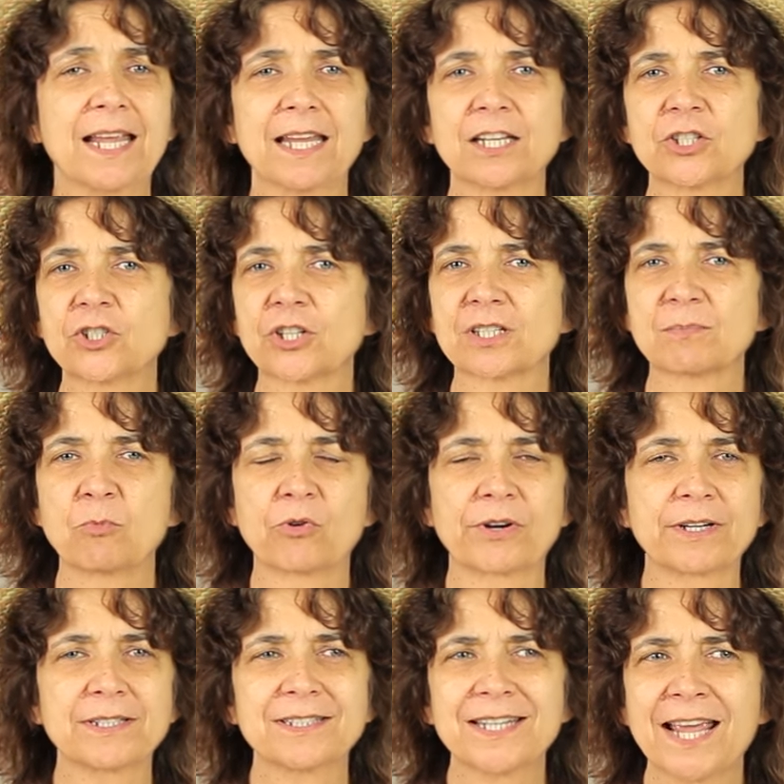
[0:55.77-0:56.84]
It's just
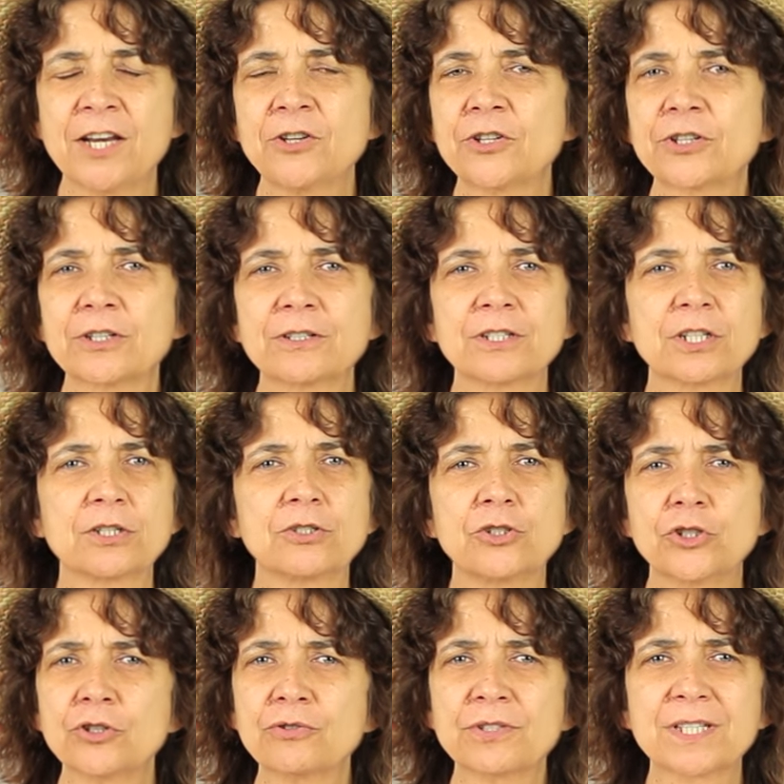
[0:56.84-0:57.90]
more tender,
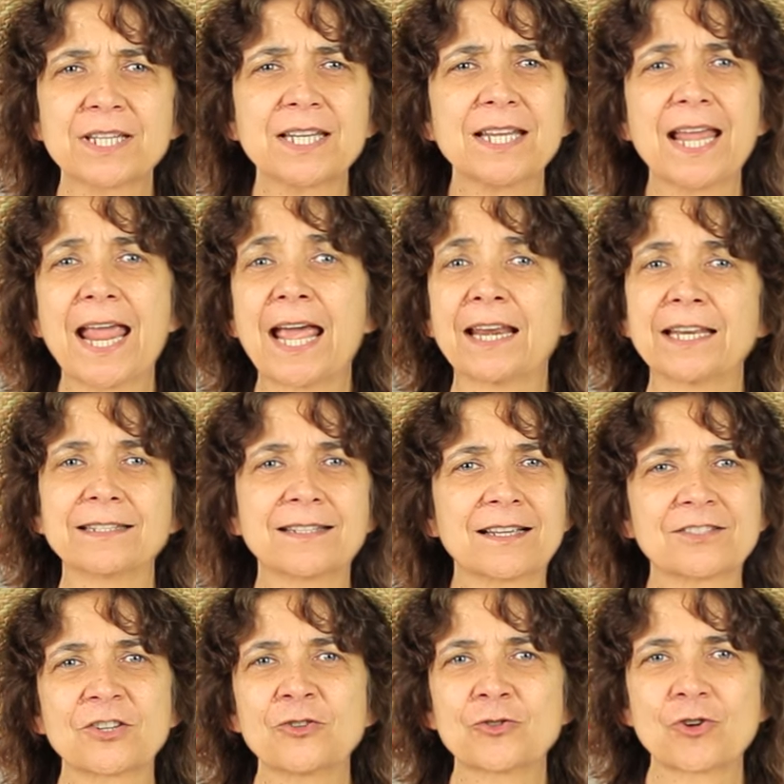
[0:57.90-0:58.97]
juicy, and it
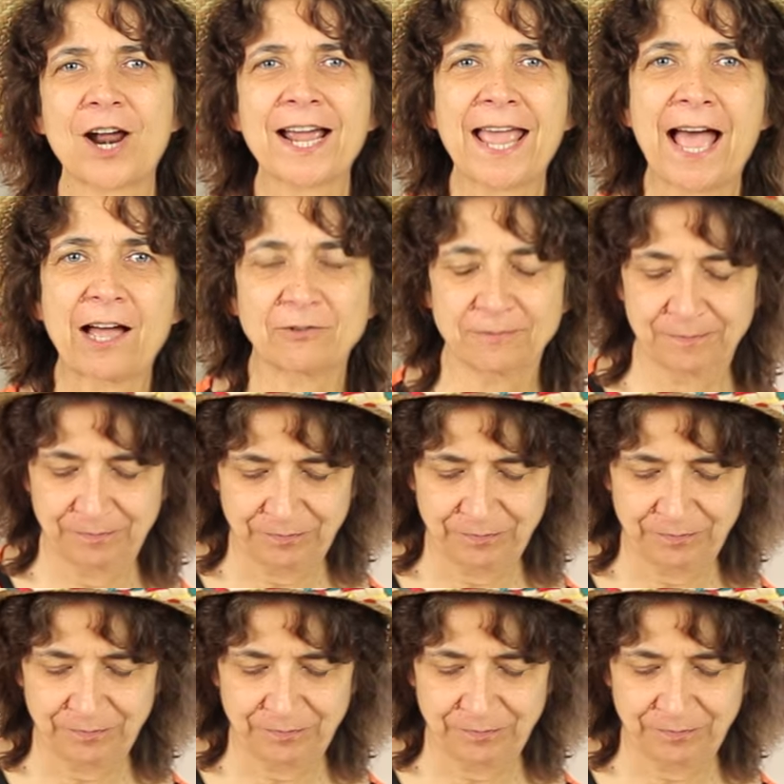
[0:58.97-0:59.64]
doesn't dry out.